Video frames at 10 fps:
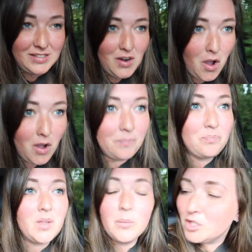it's not.
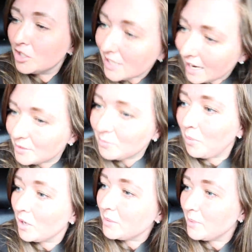We just had,
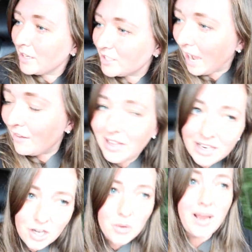what did we have to have?
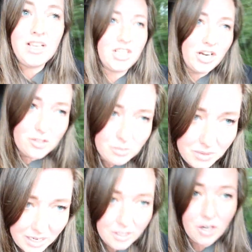Like a new engine or
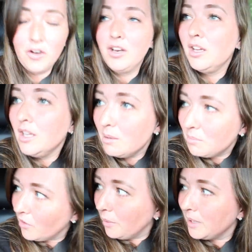something done
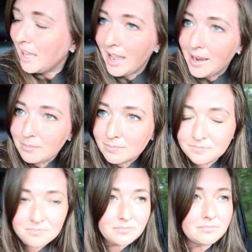before we came.
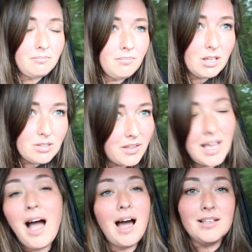So the
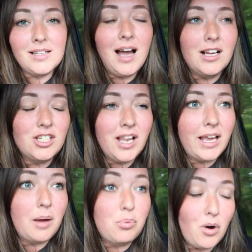car is actually
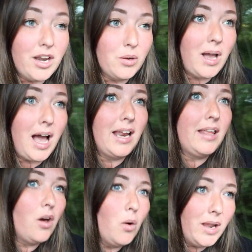like a brand new car.
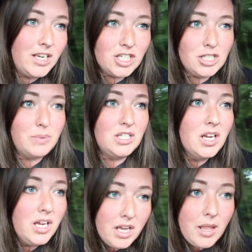Like the whole engine's been,
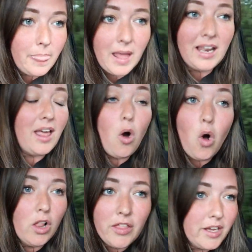
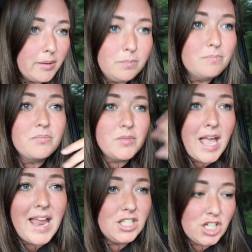all the
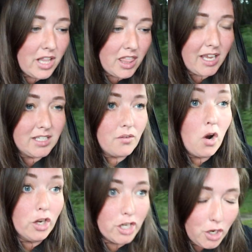engine and things are
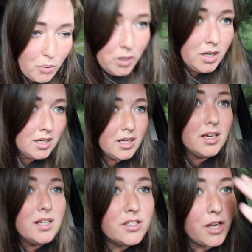all new.
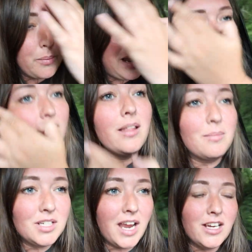So we had all
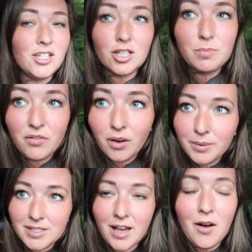them changed just before
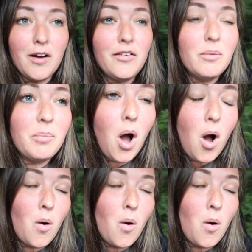we set off. But